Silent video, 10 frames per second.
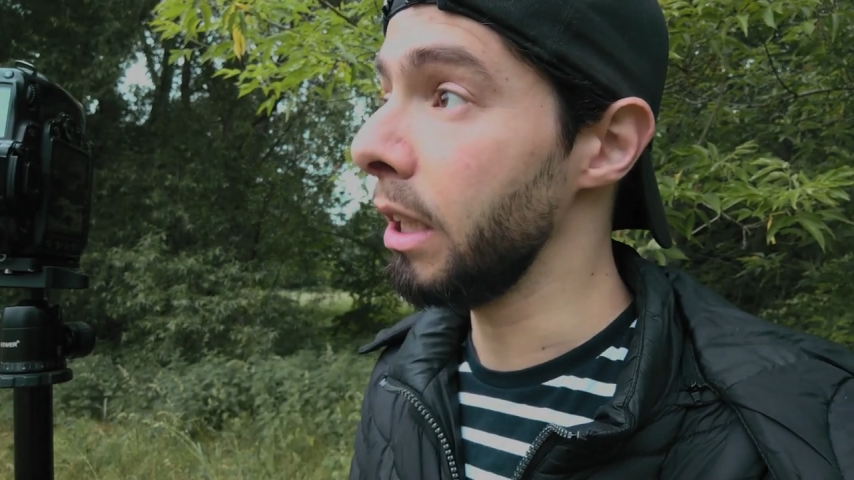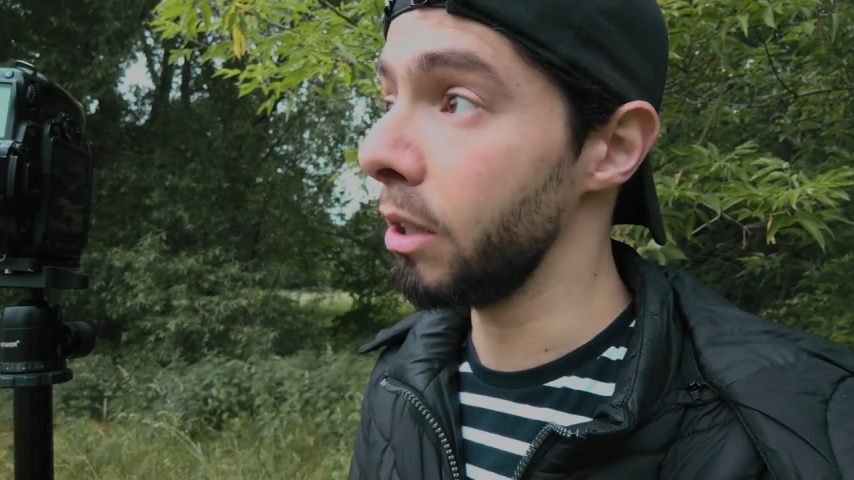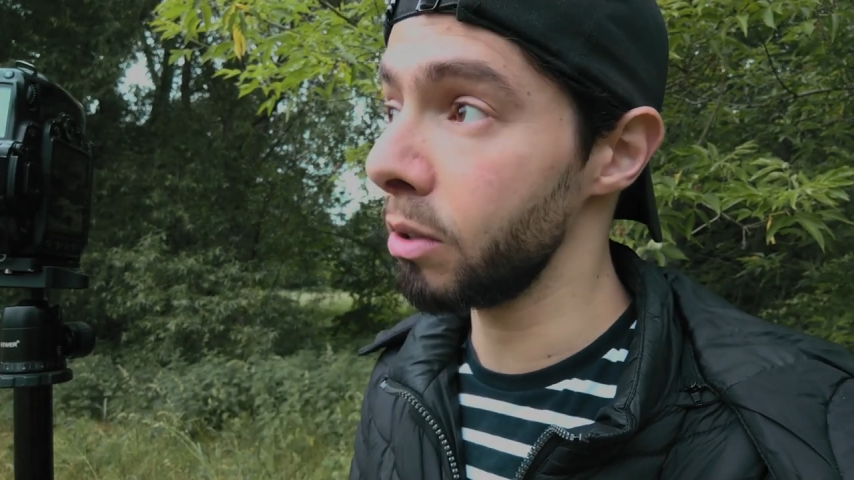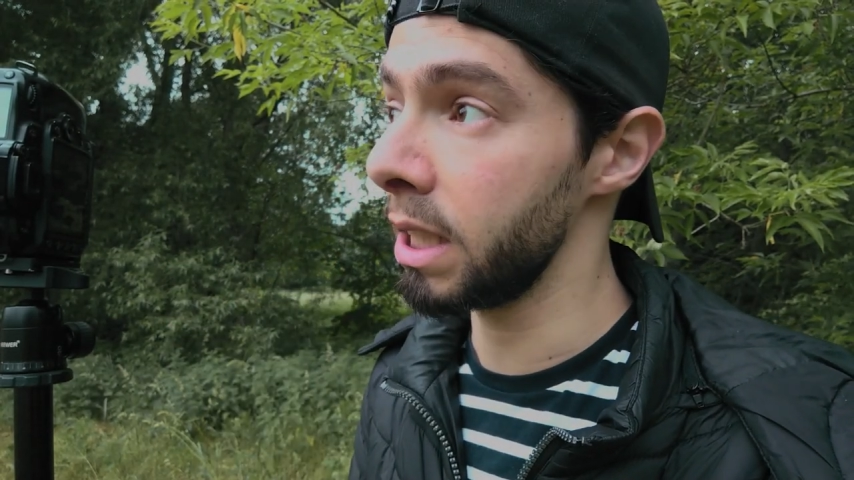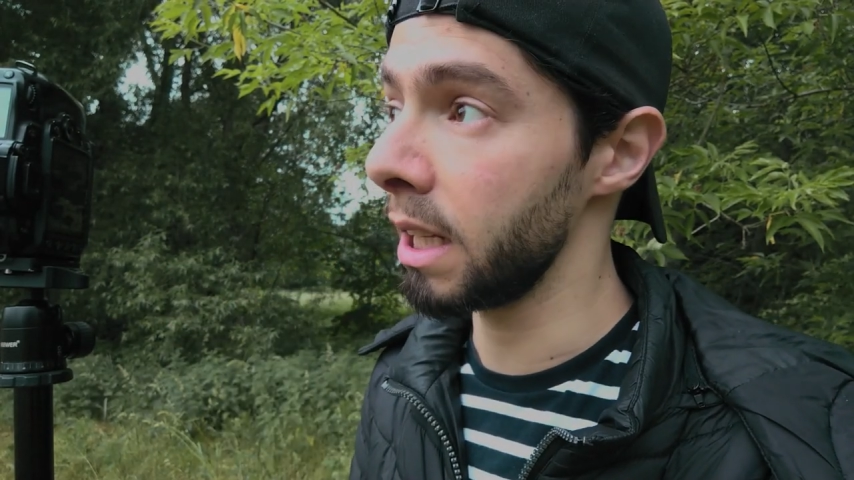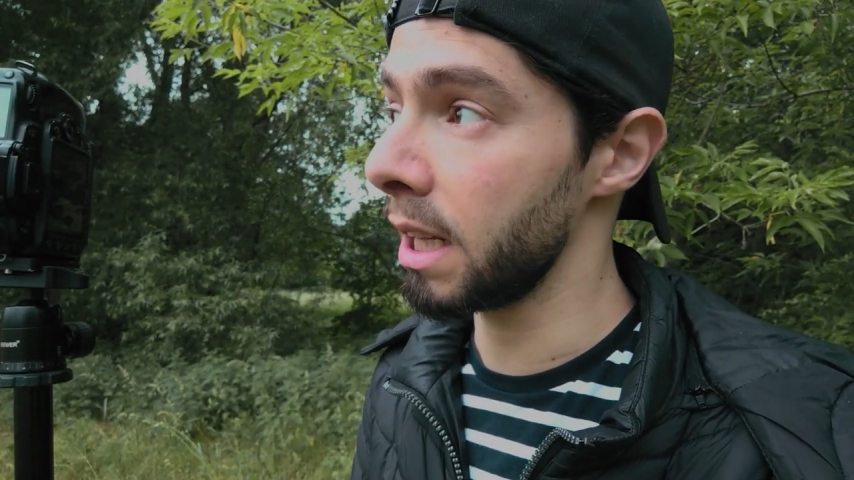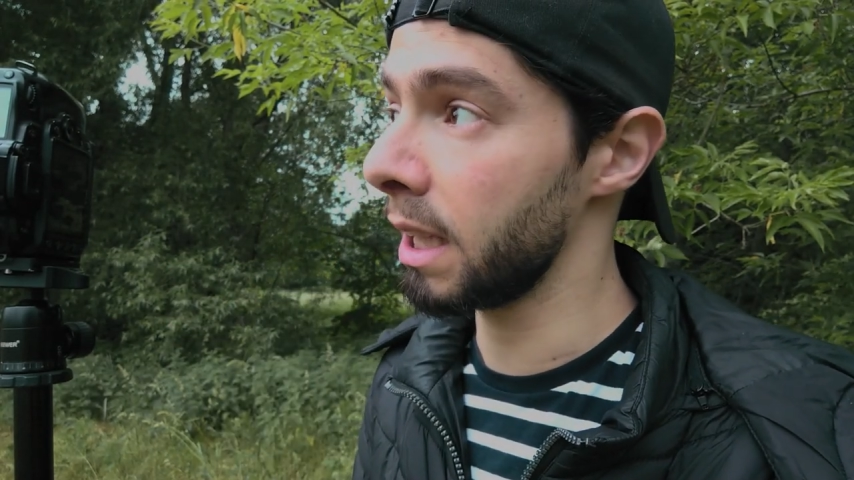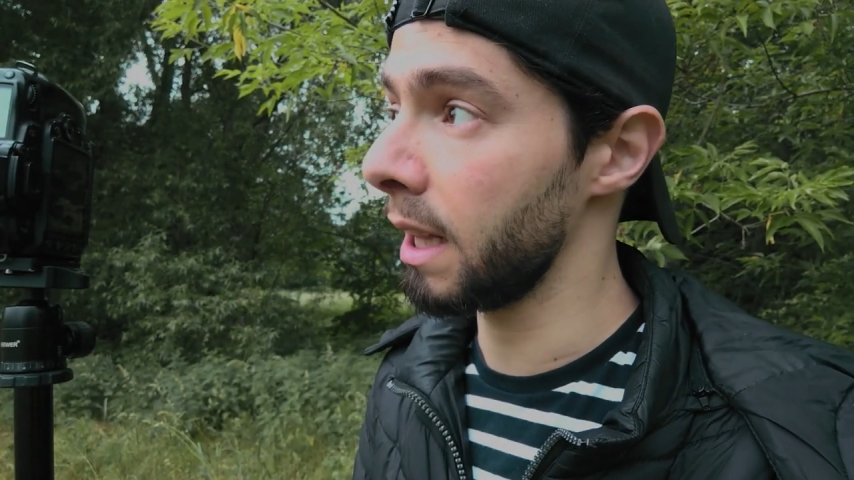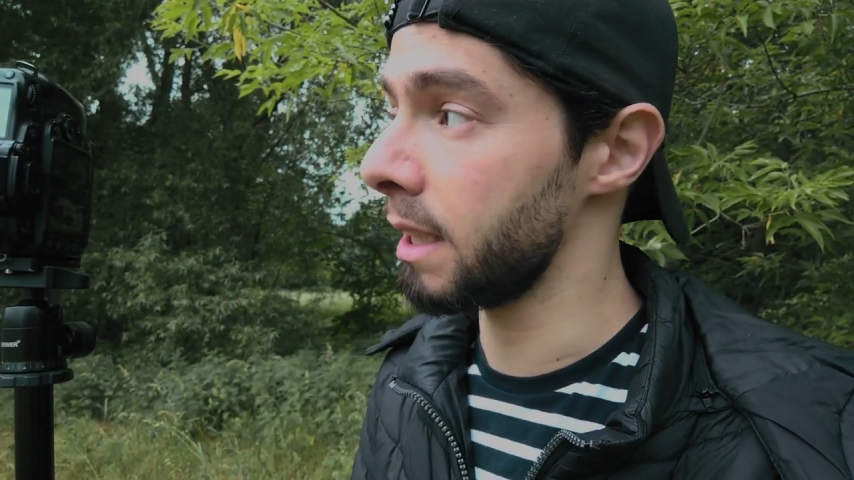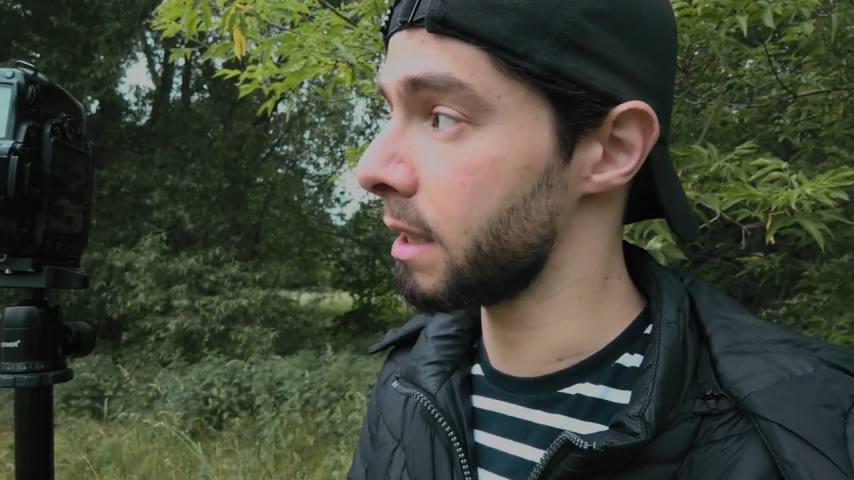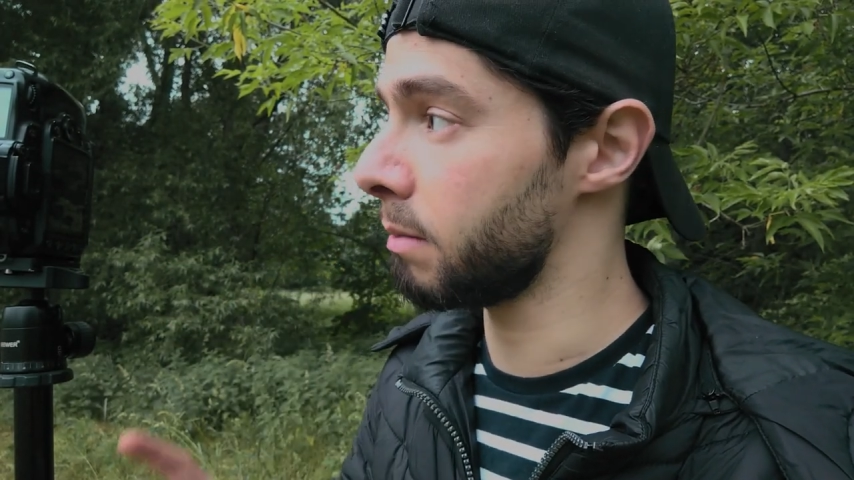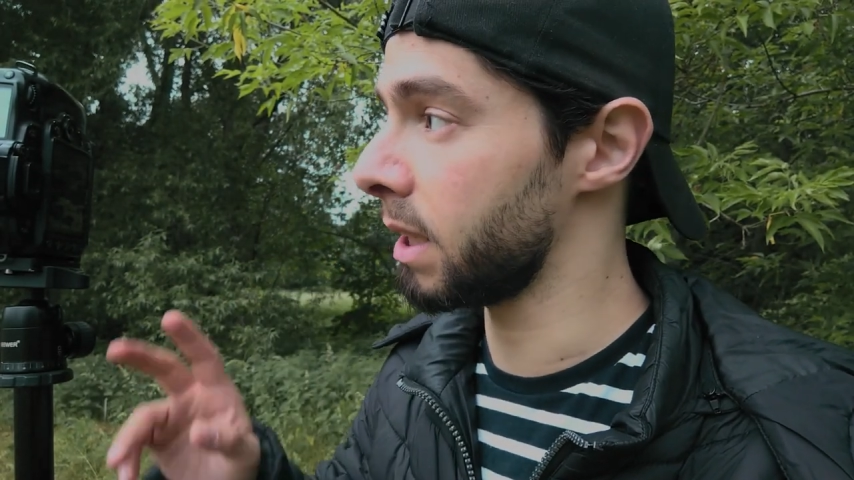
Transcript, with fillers: using that lens.